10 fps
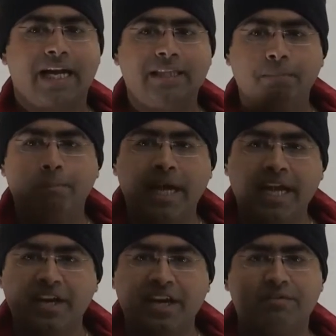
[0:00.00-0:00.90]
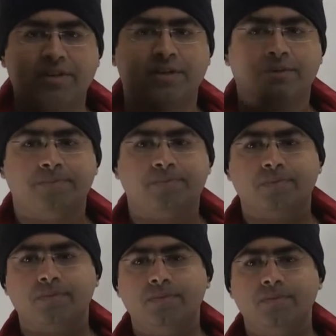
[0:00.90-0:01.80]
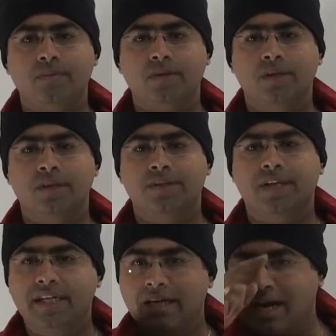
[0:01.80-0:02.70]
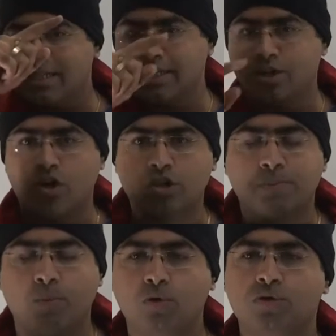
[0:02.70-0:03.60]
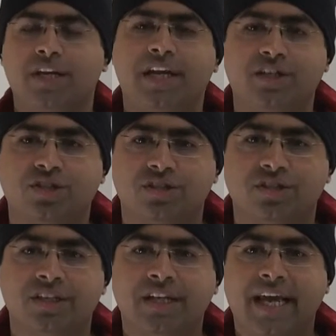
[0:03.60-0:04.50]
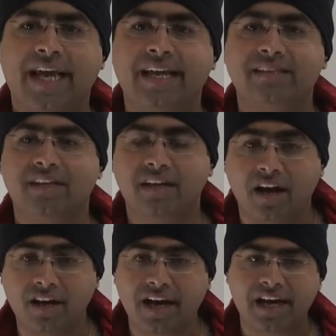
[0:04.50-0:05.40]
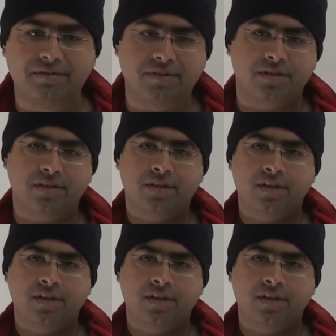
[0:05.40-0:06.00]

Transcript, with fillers: And the main river that cut across both the nations is the Ganga River.